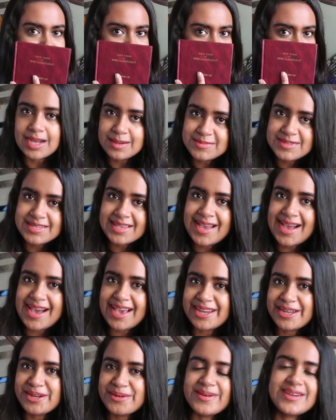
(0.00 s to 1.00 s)
Come say hi
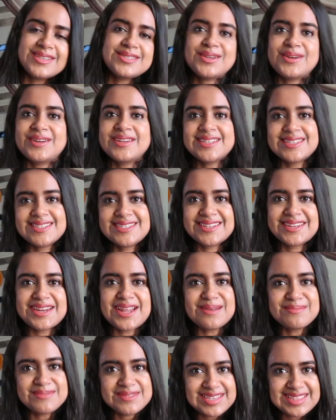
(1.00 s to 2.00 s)
to us on
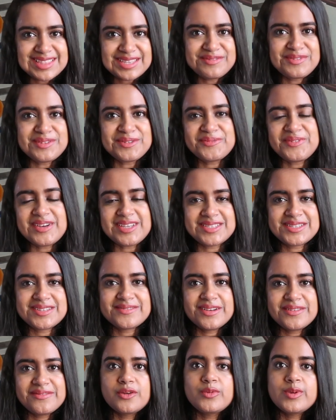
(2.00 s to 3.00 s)
Instagram, Sindhi Film
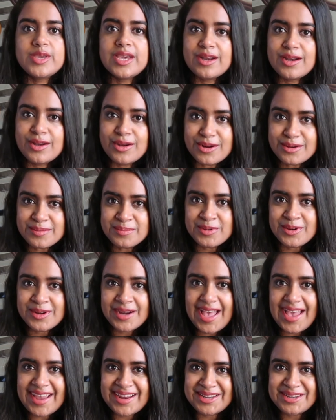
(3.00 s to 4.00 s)
Festival. We are a lot more
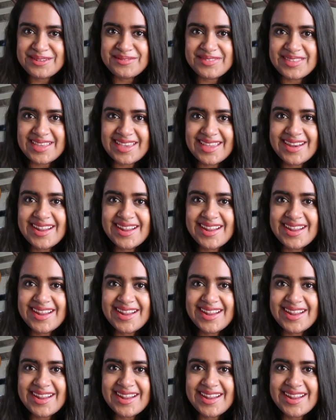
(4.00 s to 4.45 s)
active there.